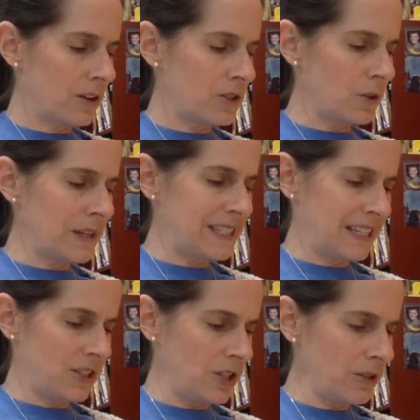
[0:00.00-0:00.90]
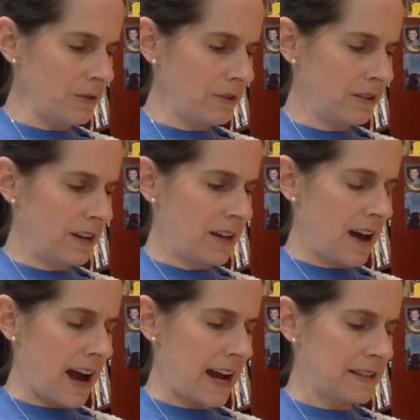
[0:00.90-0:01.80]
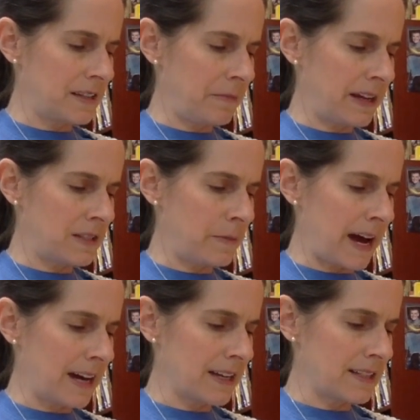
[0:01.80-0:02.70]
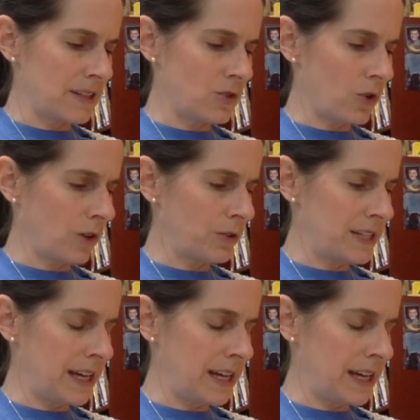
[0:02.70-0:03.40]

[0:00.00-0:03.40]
So he sent you? I asked the man's back as I struggled to